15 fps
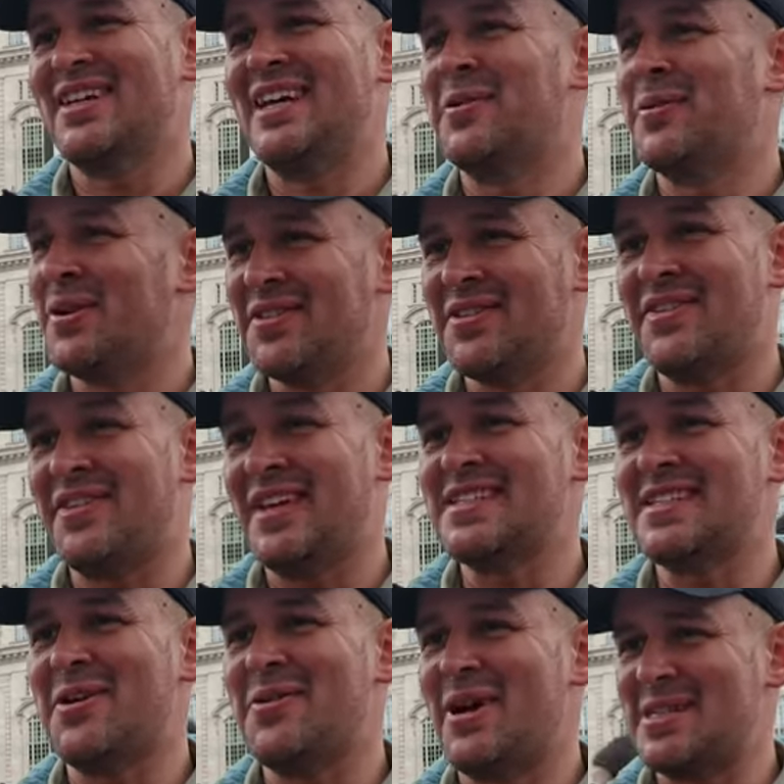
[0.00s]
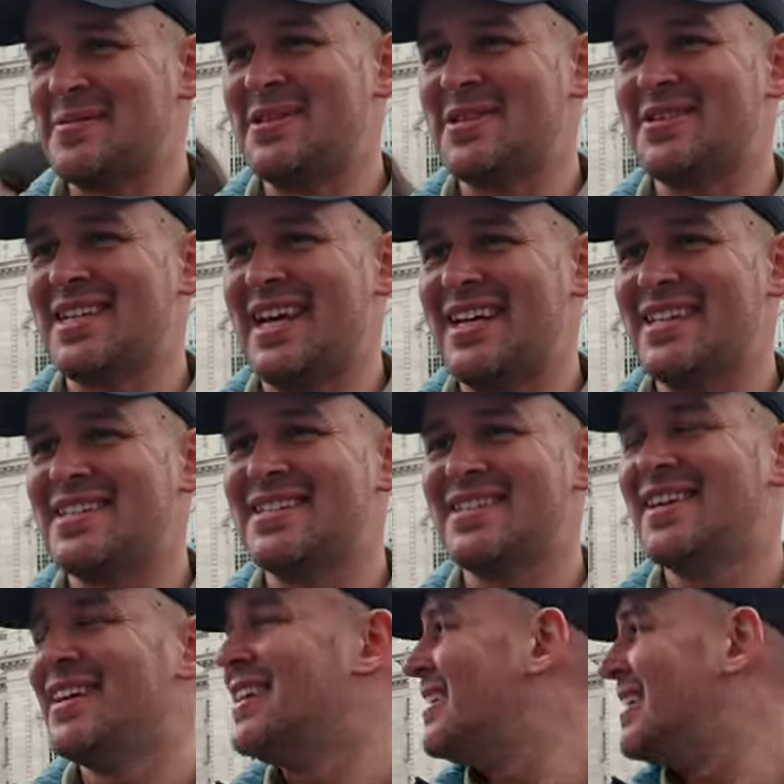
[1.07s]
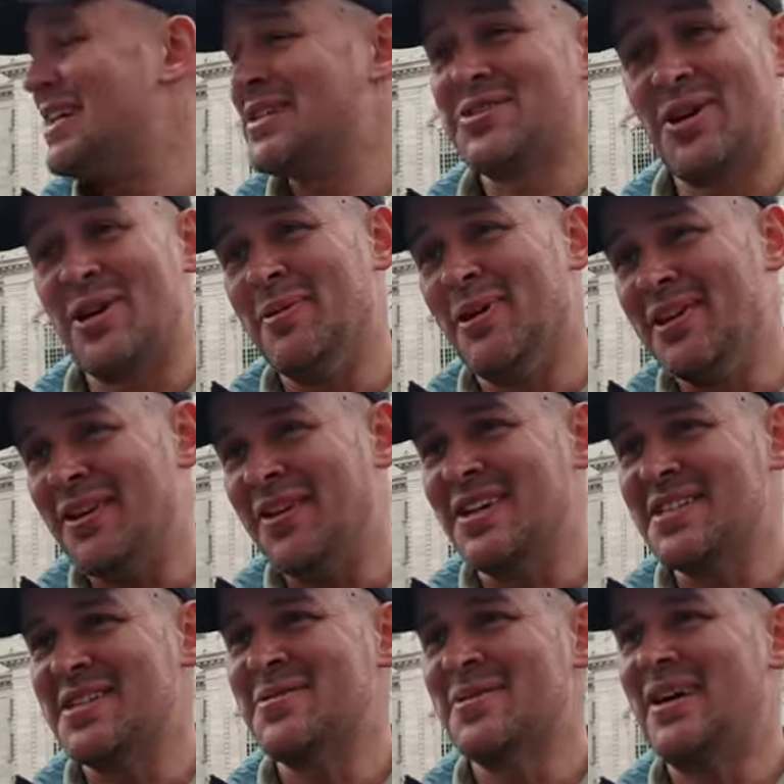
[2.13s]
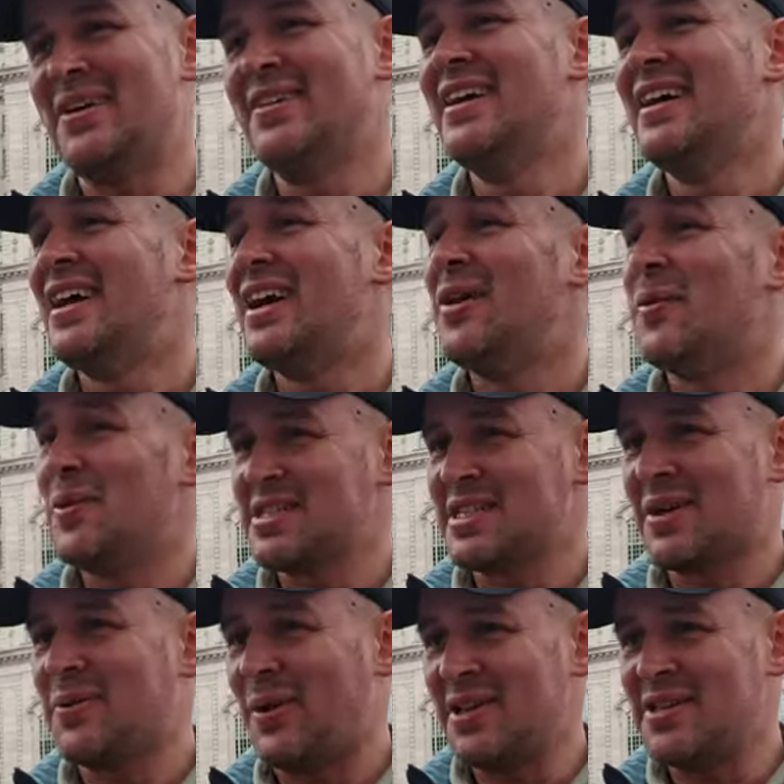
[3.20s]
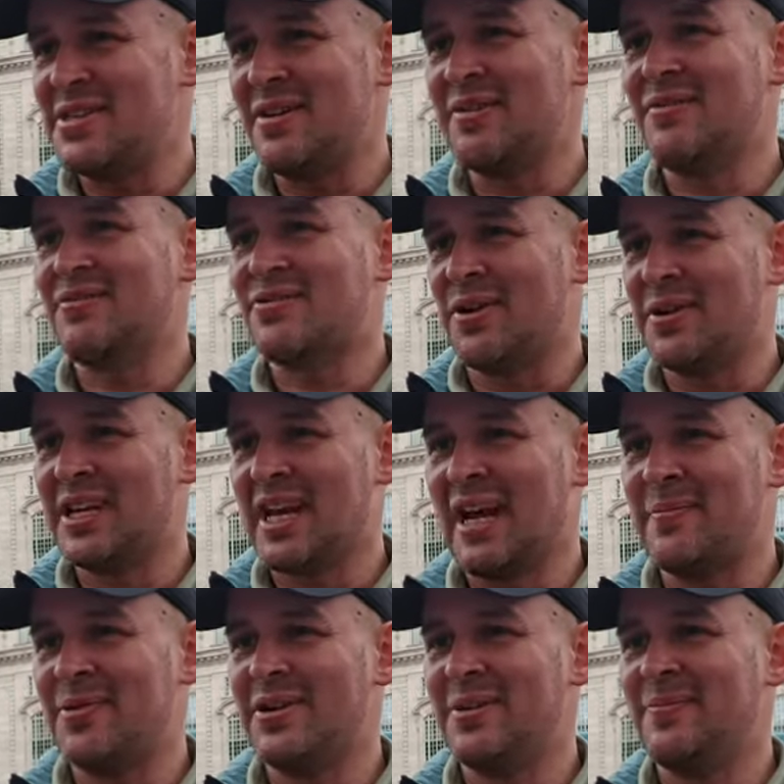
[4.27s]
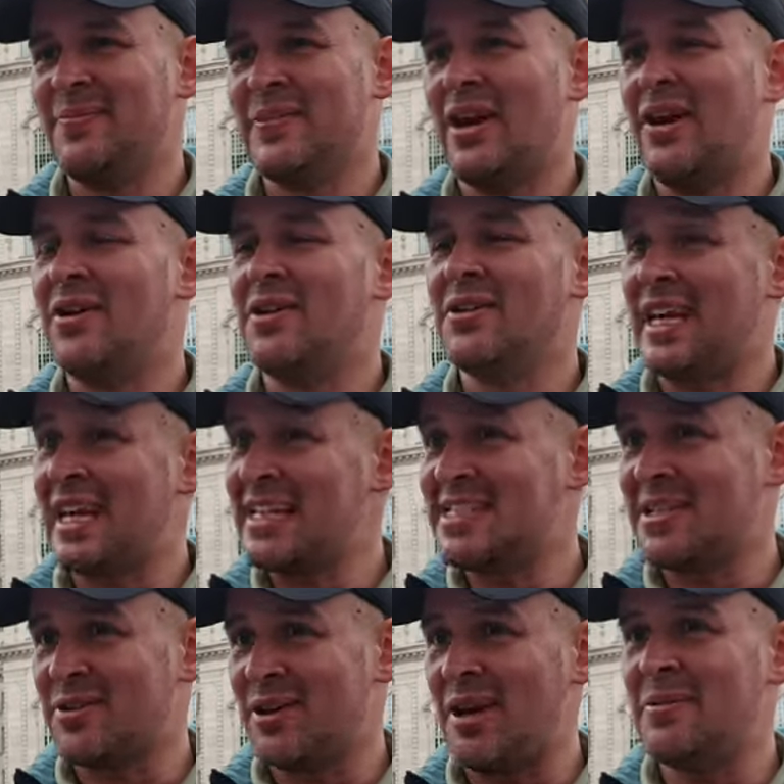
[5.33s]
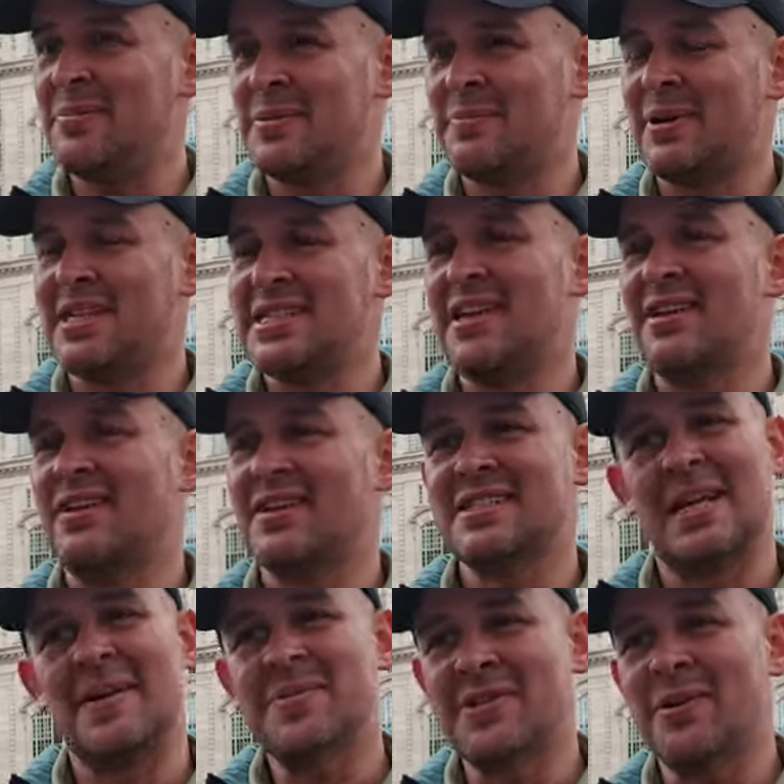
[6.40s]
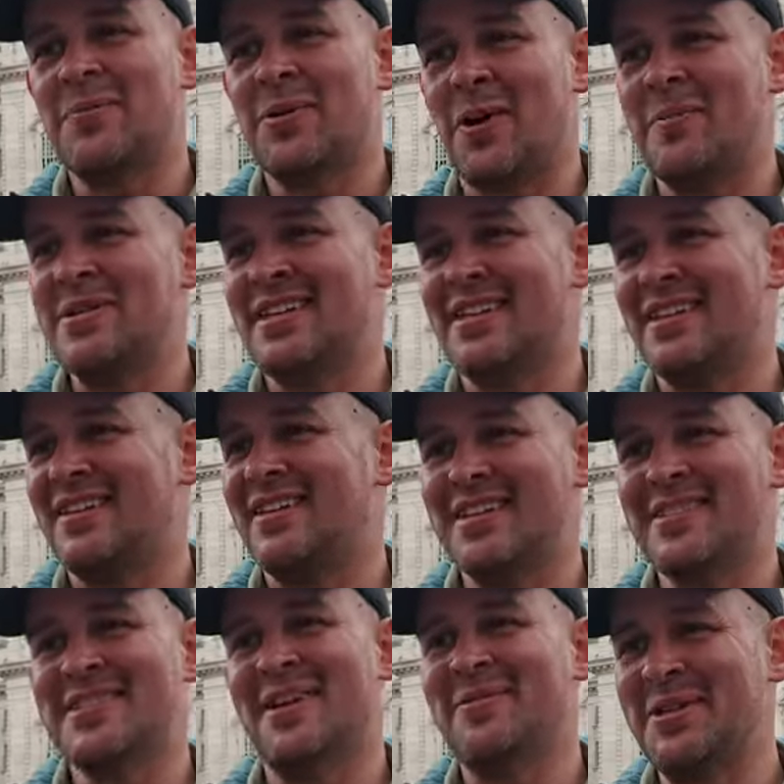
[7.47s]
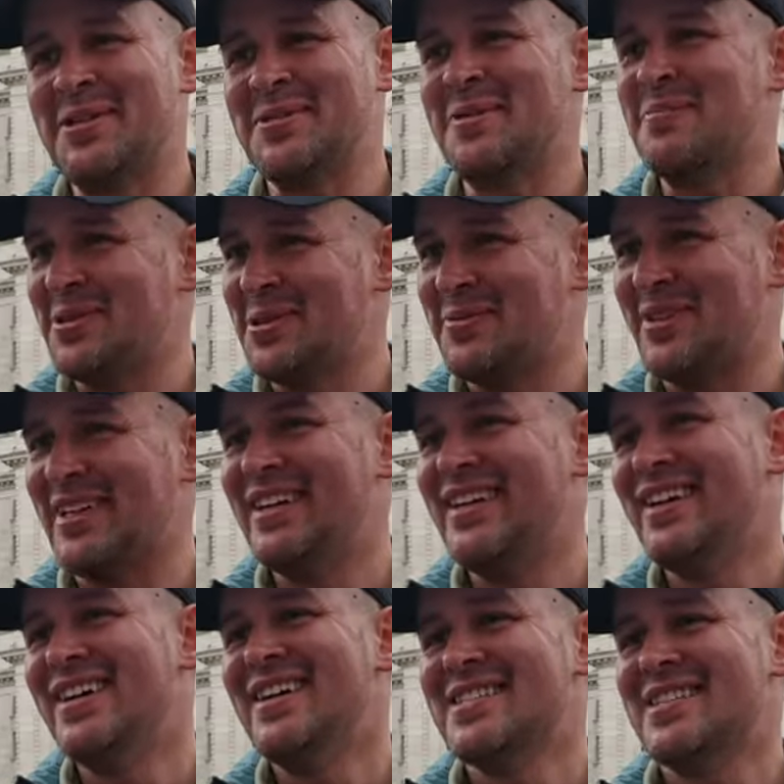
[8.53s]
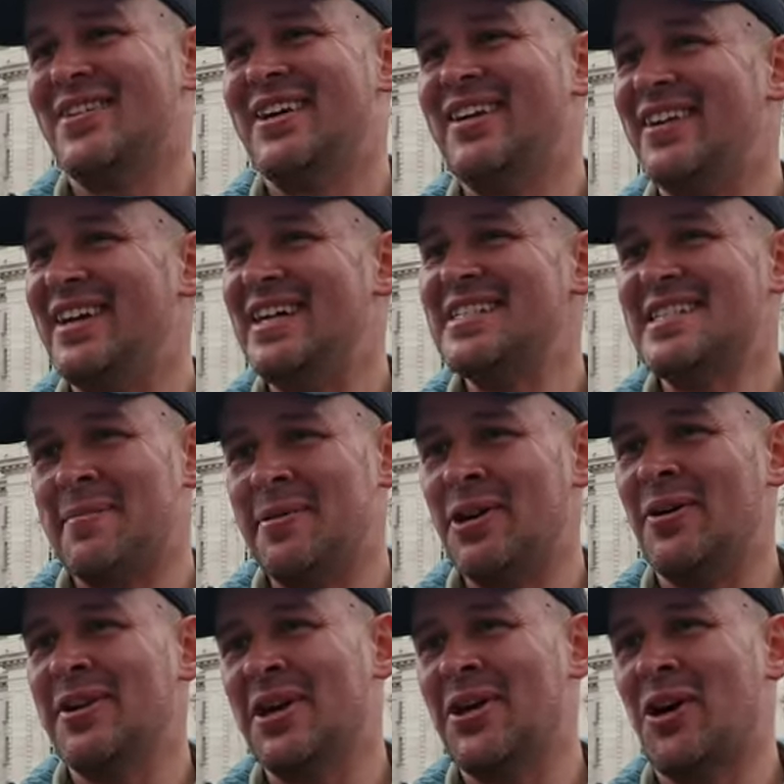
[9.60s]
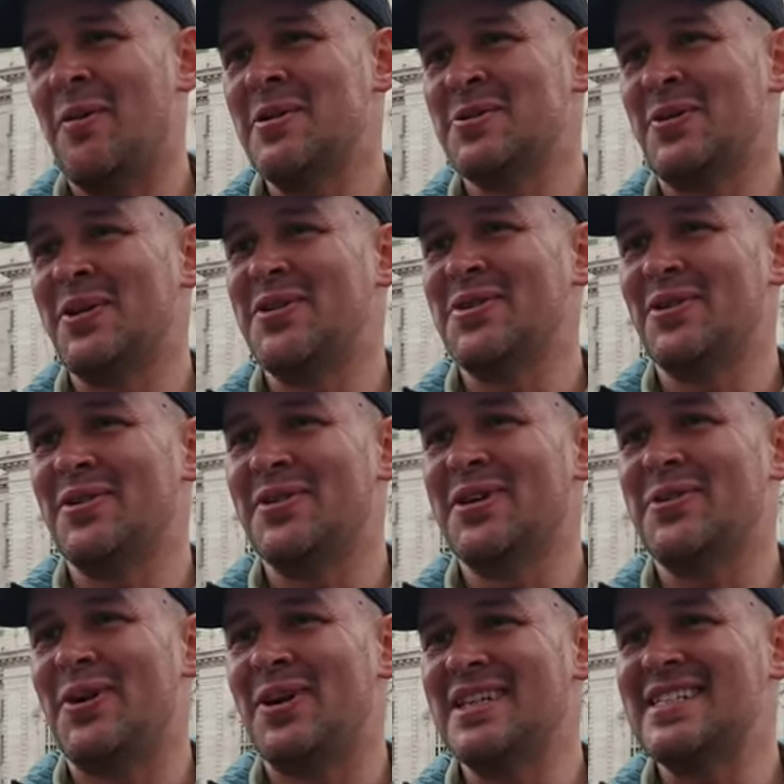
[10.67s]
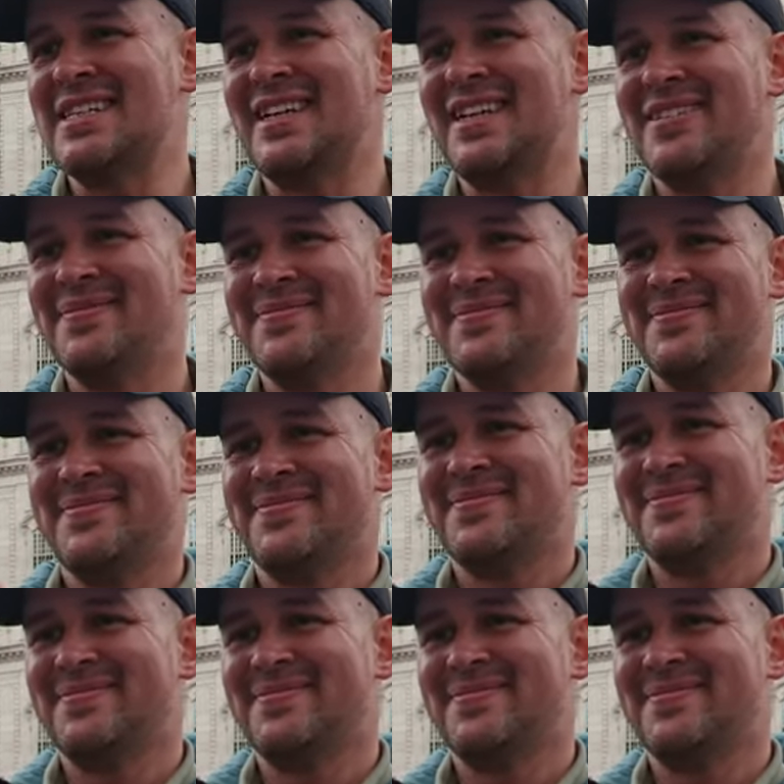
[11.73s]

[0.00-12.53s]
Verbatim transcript: Very, you know, no distractions almost and just beautiful to look at. But the trade-off is the fact that, you know, it's got these sharp corners and for a long session, you are gonna feel a little bit of a fatigue in just holding the phone.